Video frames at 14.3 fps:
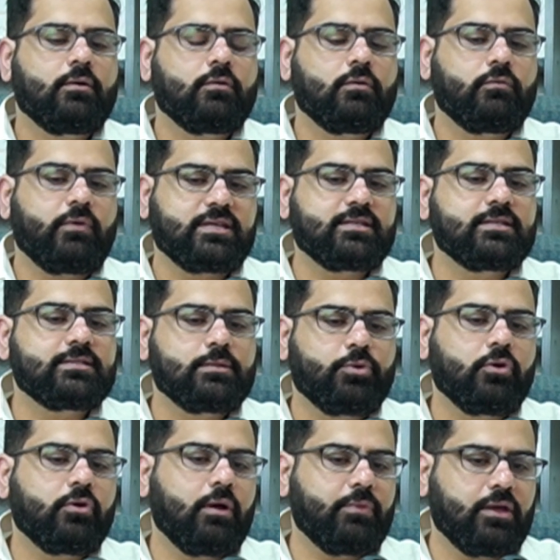residency
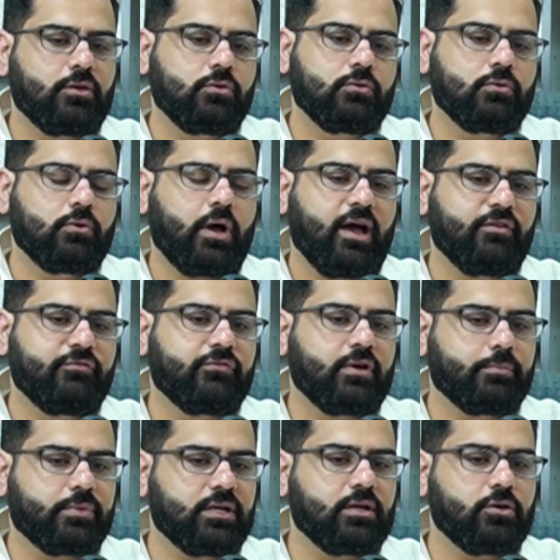program that you have
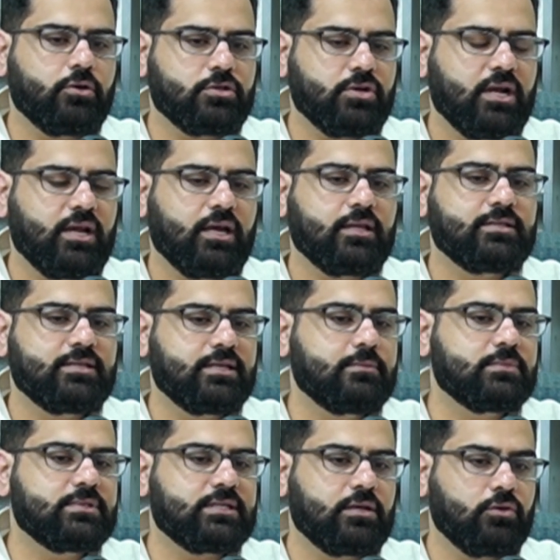completed your training
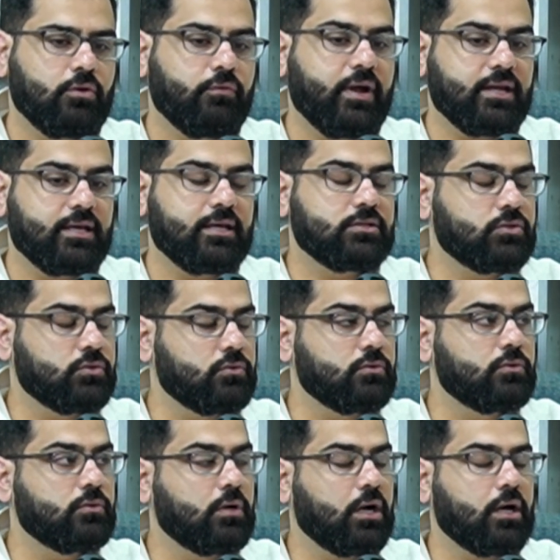deems that you're ready
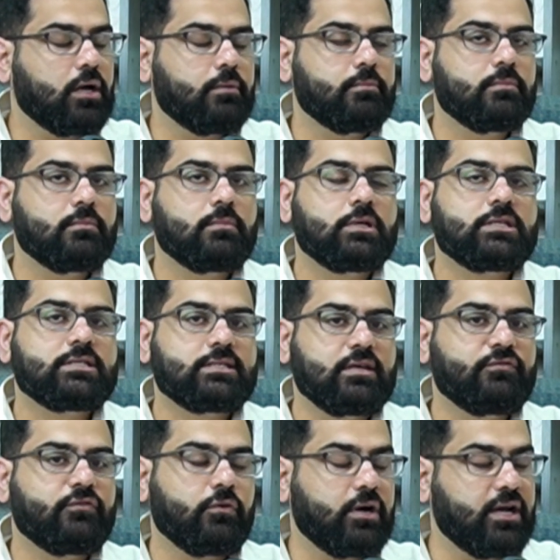to sit
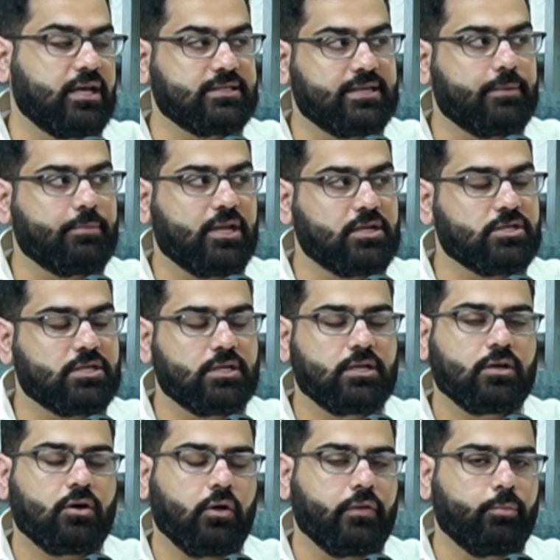for an examination
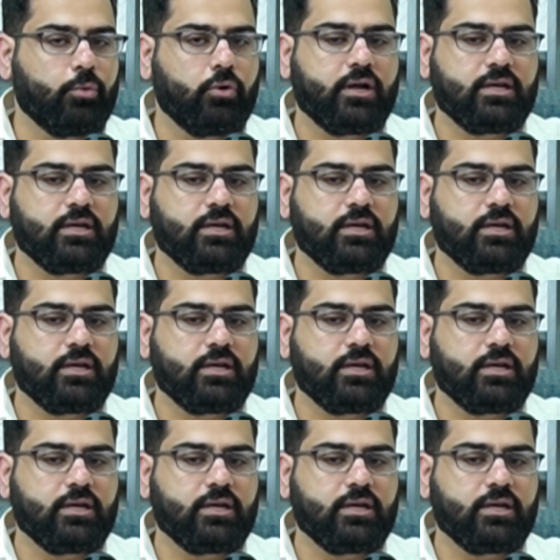called the board